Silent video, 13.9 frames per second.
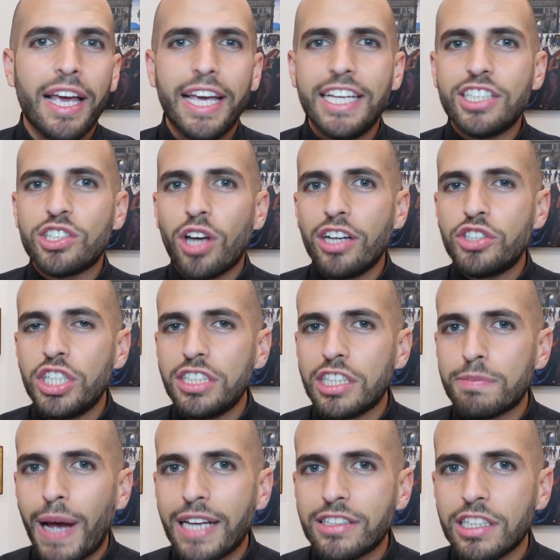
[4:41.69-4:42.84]
He saw
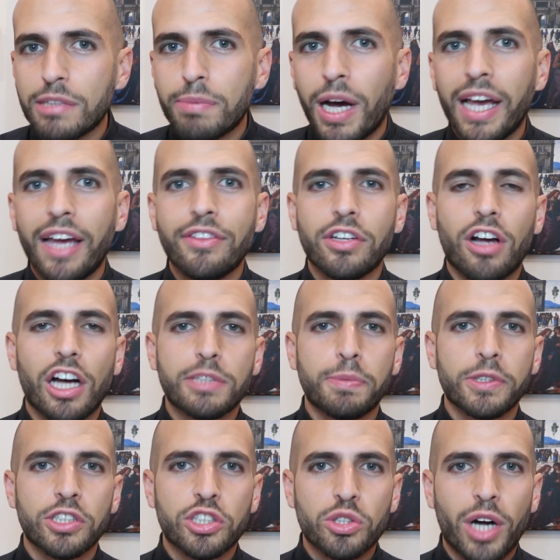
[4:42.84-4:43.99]
Jesus passing by, and the
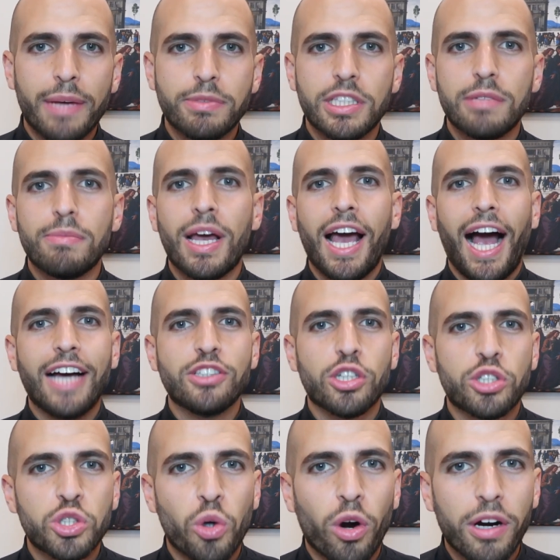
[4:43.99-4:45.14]
gospel describes him as
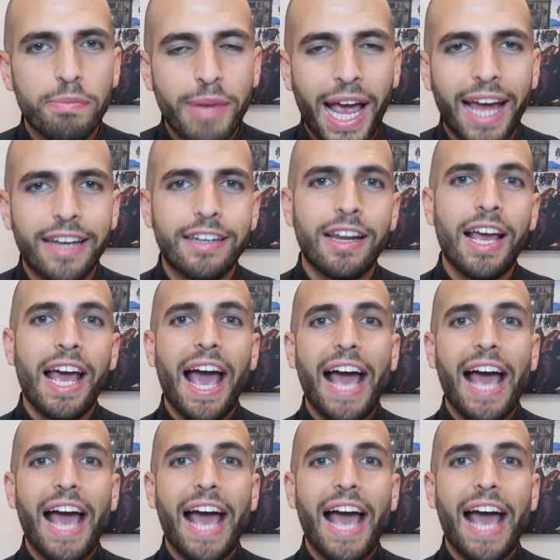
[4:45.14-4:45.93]
a short man.